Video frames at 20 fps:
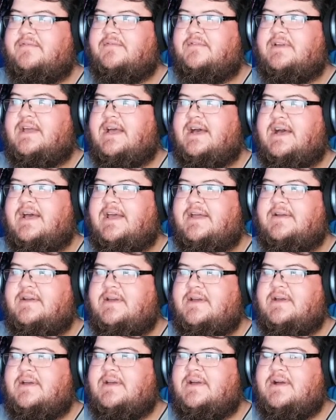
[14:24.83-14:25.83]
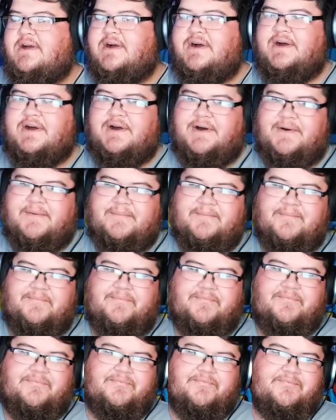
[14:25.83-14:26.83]
guy, um,
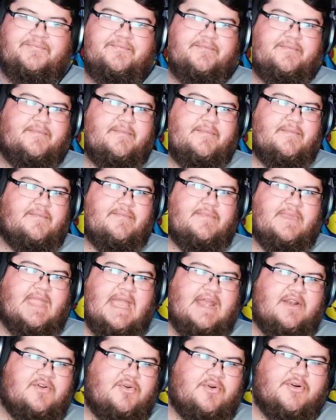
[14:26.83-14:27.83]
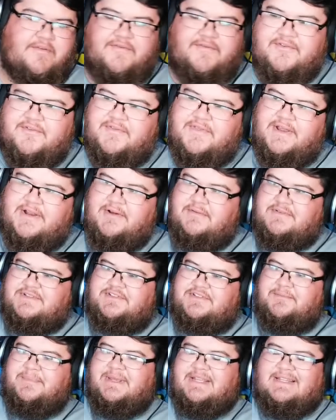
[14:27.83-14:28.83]
and in order for there
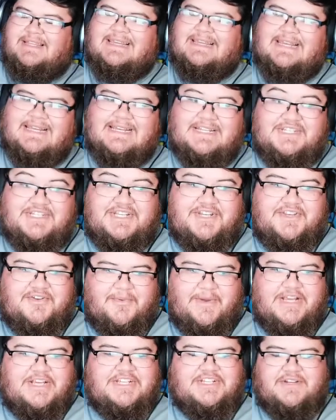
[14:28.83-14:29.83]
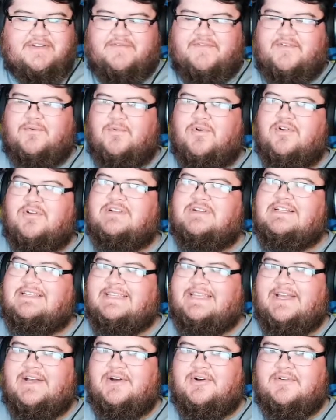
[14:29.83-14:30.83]
to be, like, a continuation of the work that
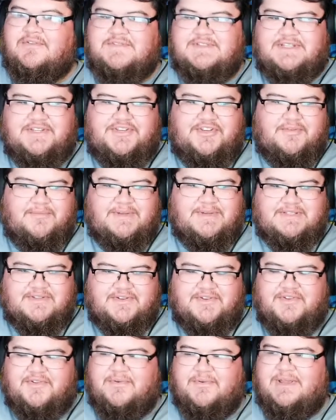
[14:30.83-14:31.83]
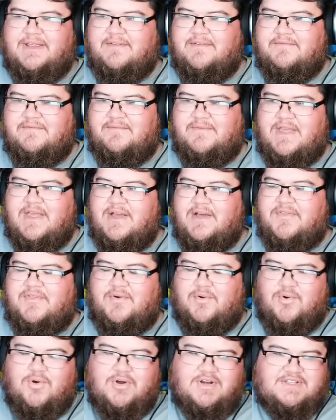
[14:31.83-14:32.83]
the elves and humans are doing, the
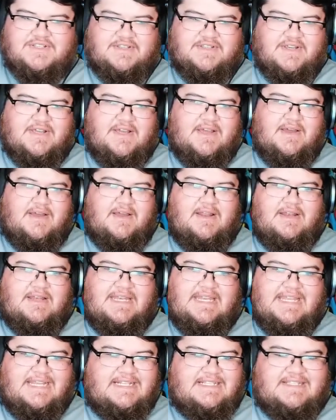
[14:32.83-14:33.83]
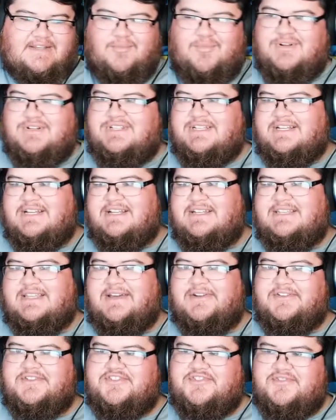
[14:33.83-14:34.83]
orcs need someone to cut
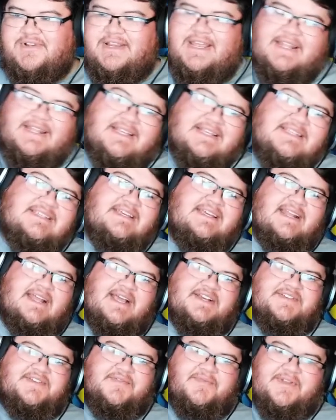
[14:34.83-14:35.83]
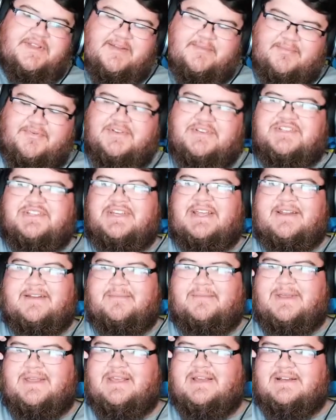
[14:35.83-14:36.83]
down a tree. And this scene I actually really
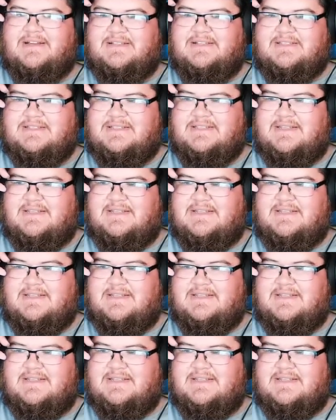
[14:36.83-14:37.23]
appreciated, because,